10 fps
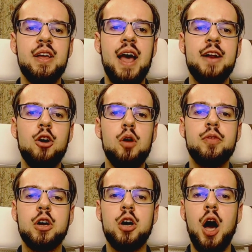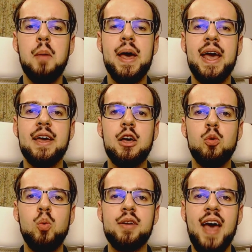and overcoming
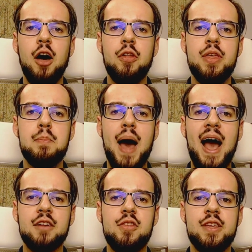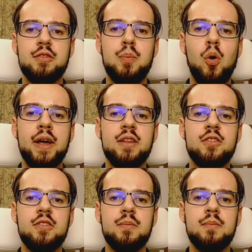what held them back to this point.